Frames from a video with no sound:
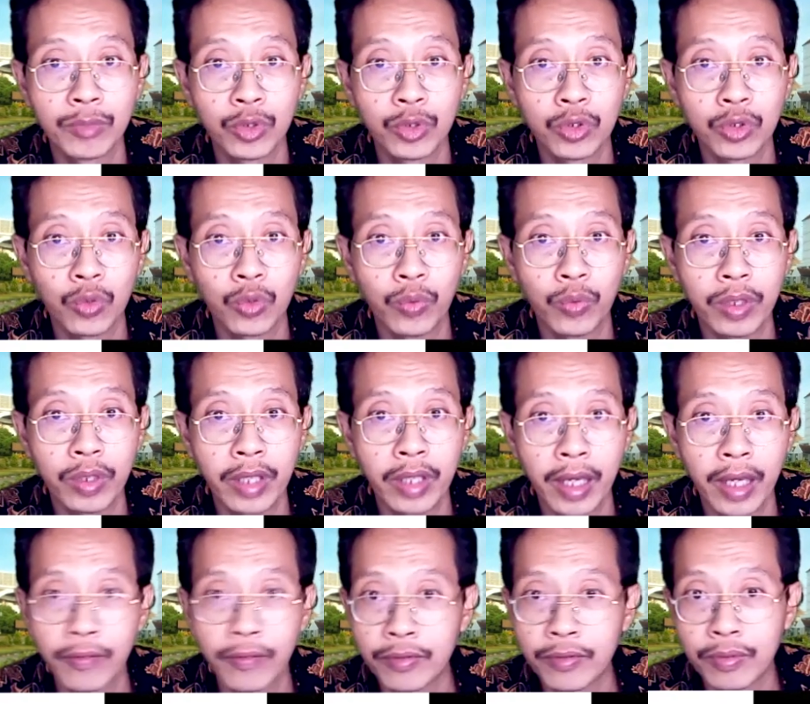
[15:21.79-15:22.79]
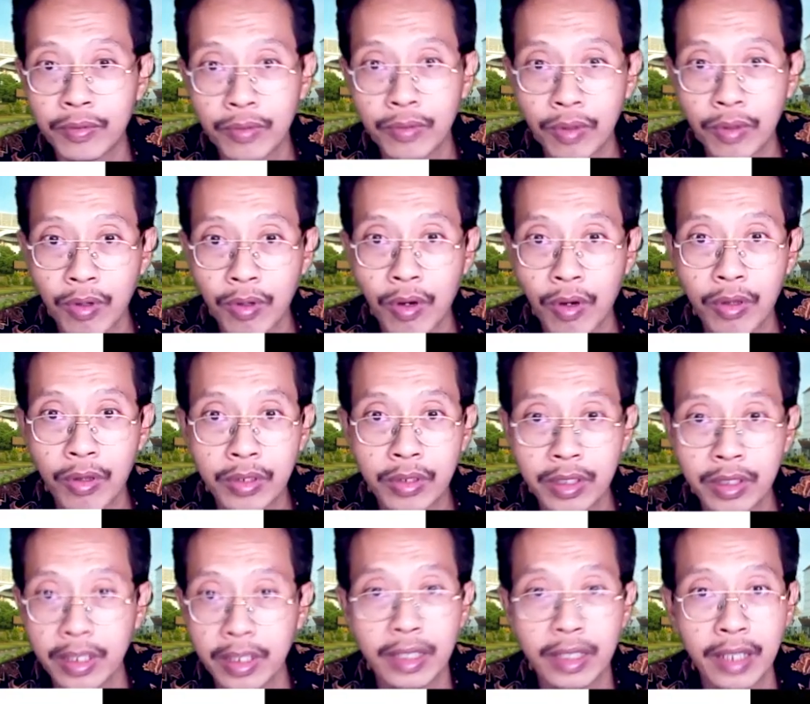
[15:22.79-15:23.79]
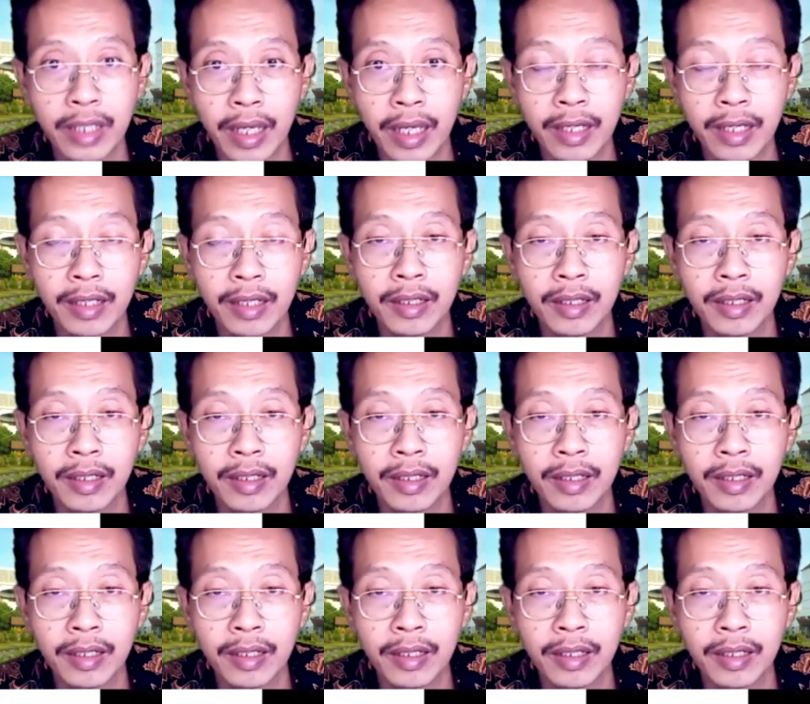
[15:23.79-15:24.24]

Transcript: So we'll have to coordinate that